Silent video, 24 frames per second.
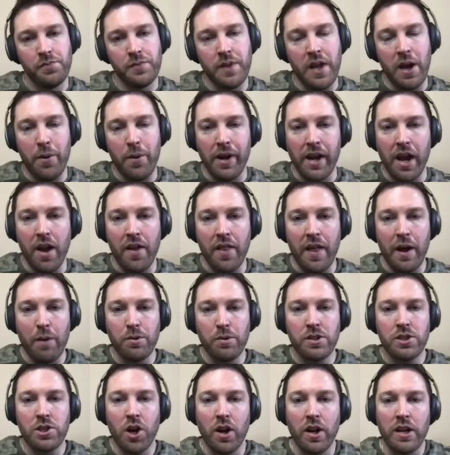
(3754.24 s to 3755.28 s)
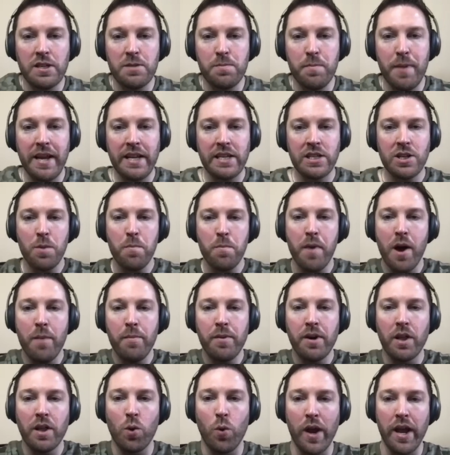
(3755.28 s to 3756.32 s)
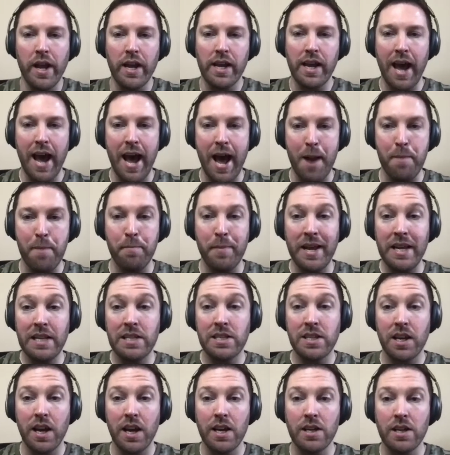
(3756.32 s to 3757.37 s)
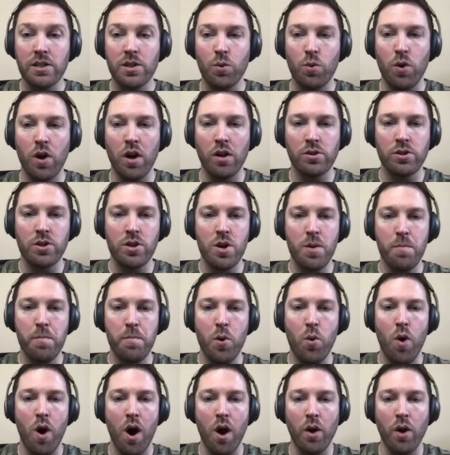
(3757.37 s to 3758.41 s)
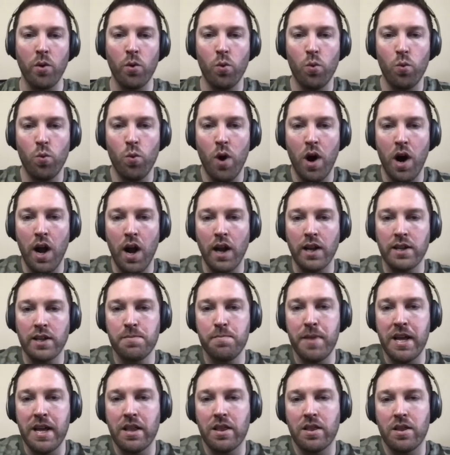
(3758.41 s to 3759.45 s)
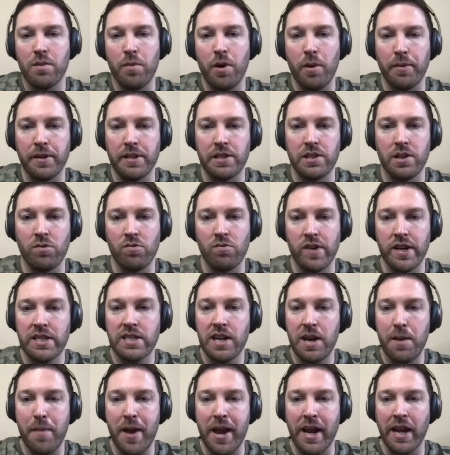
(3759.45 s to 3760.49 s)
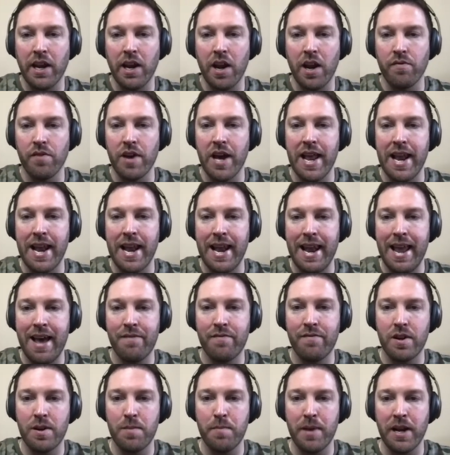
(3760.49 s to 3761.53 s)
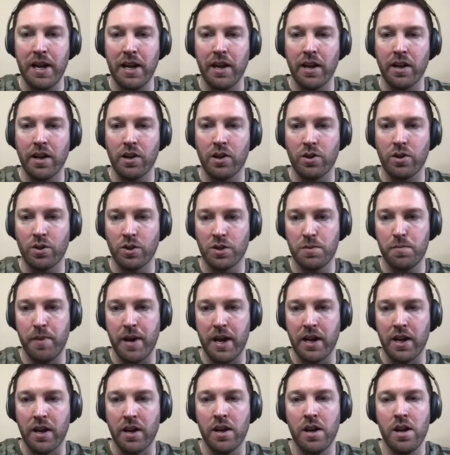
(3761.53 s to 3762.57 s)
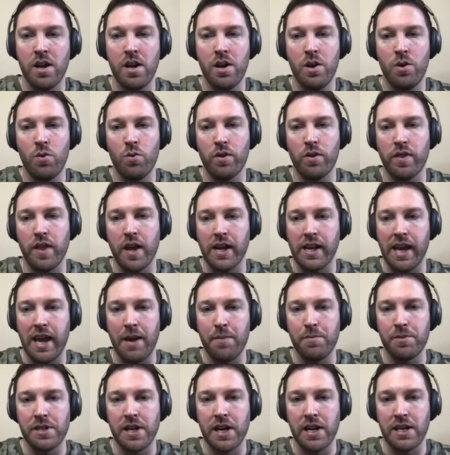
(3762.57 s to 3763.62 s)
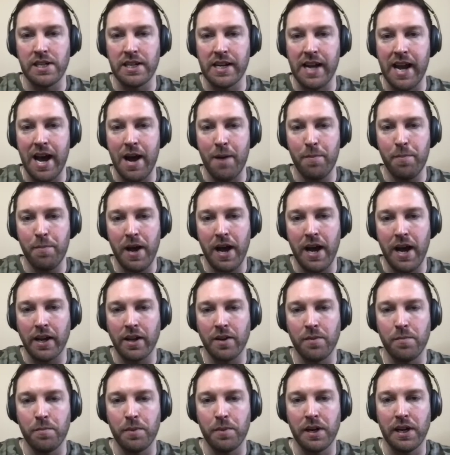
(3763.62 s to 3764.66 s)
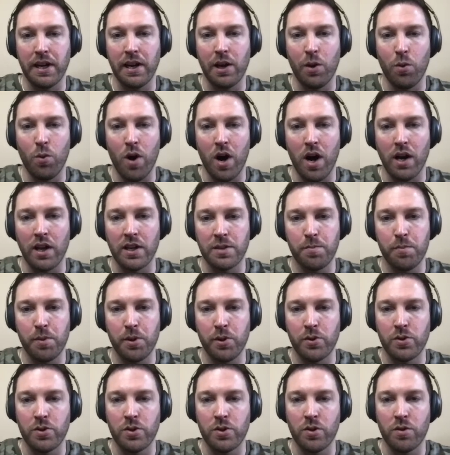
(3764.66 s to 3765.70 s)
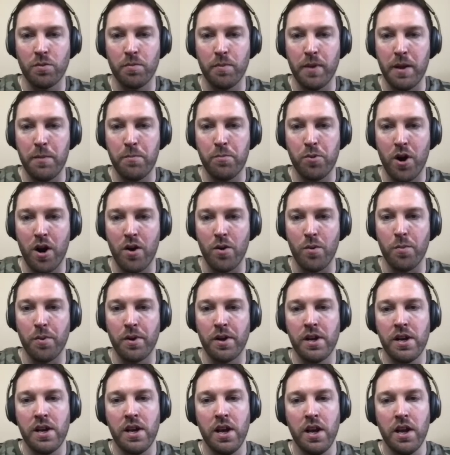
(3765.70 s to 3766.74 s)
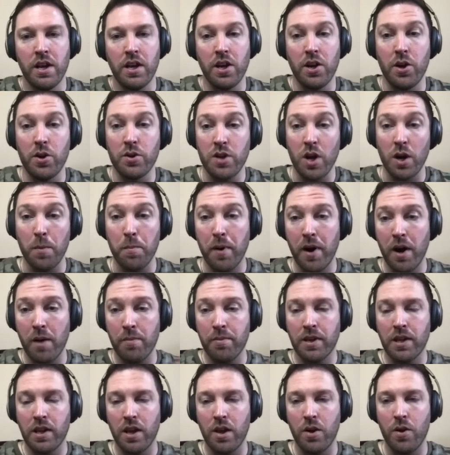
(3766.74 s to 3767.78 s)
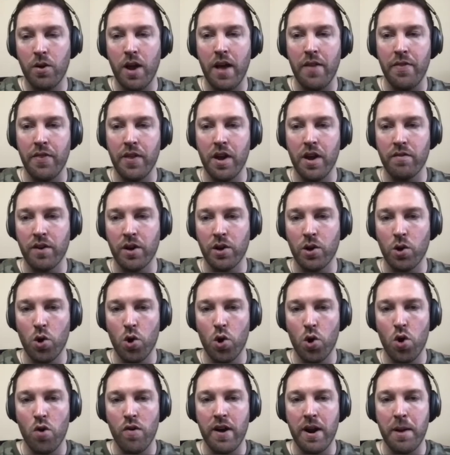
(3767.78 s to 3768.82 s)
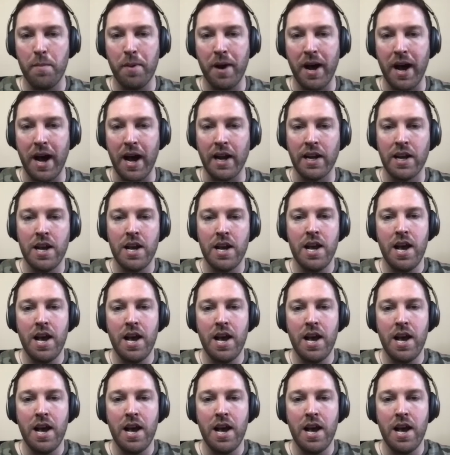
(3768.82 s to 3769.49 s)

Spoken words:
There we go. That was Johnny's meter moment of the week, and Meter is the world's #1 wireless meat thermometer, recently making over 11 million cooks better with their game-changing app and completely wireless Bluetooth meat probe. You can use it on a barbecue, in the oven, or in a pan,